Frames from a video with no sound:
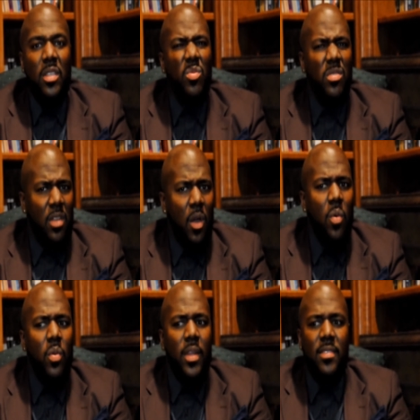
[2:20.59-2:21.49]
He was
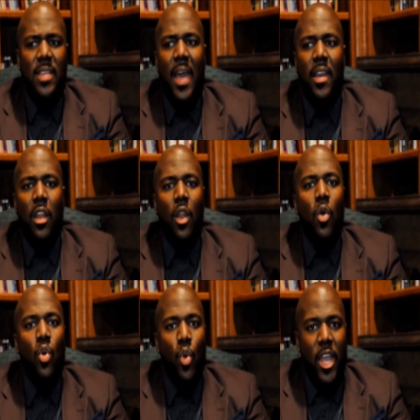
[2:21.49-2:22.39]
known inside of the
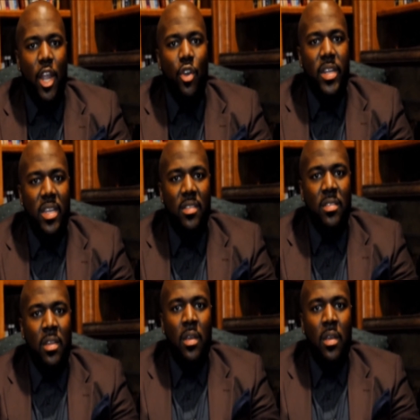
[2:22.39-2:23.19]
local areas.